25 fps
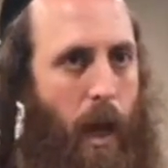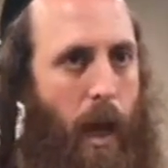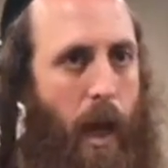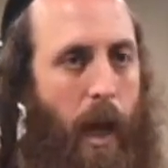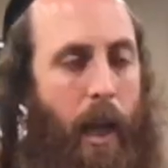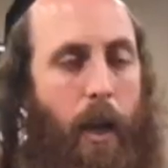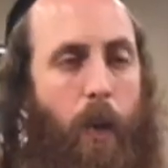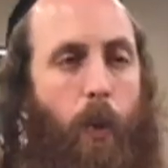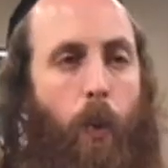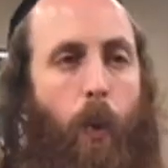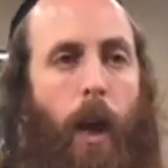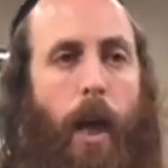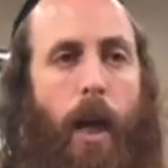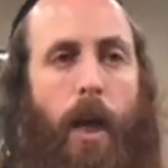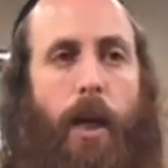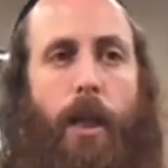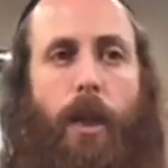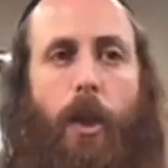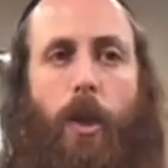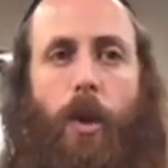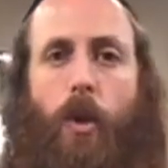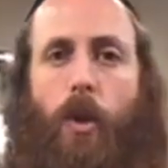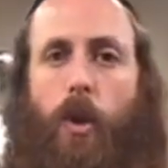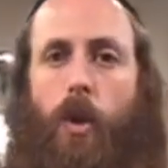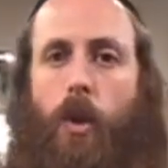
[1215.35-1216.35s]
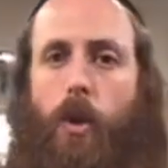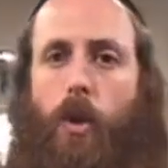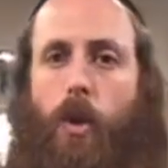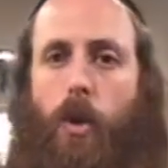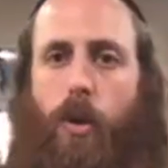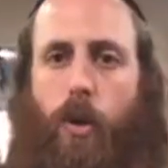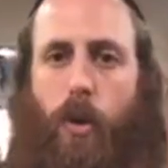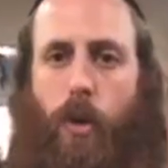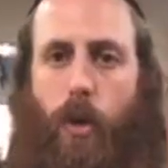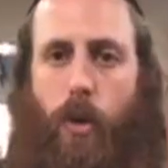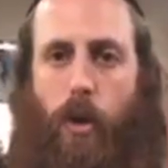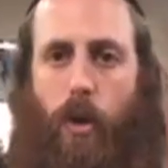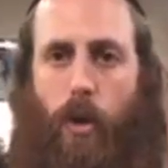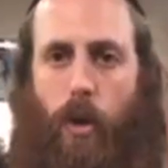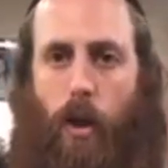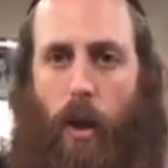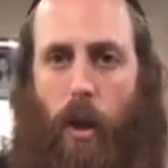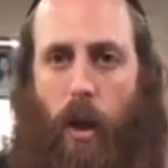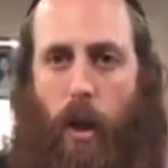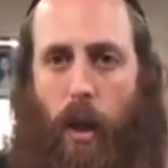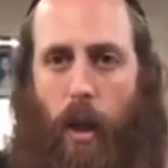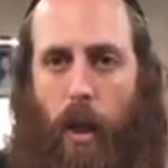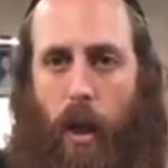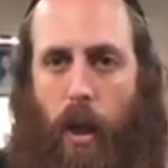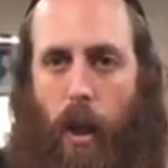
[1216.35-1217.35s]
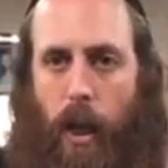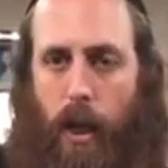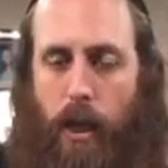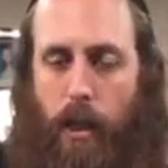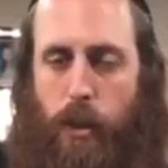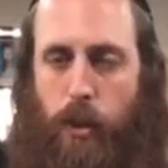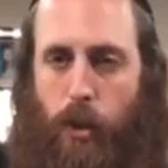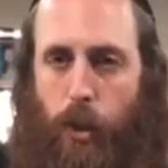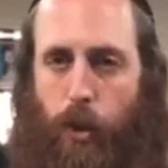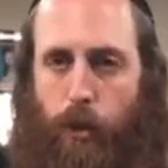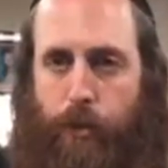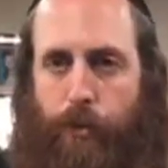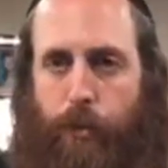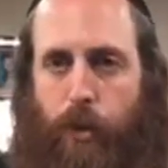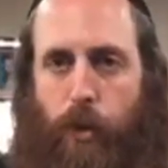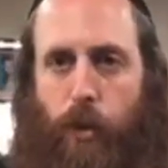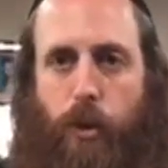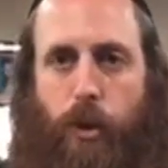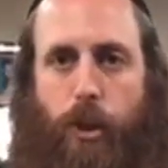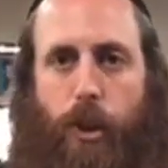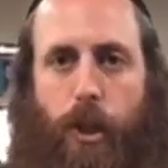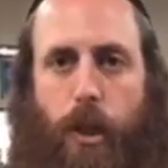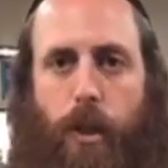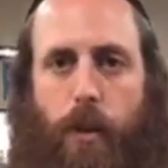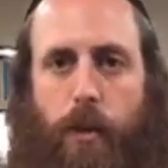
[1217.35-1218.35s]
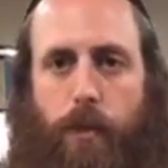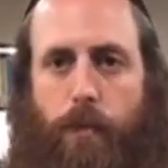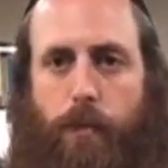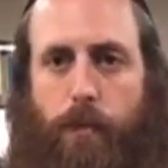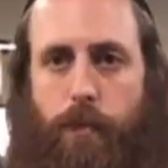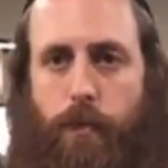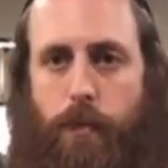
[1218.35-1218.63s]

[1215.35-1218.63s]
and when you look at your future.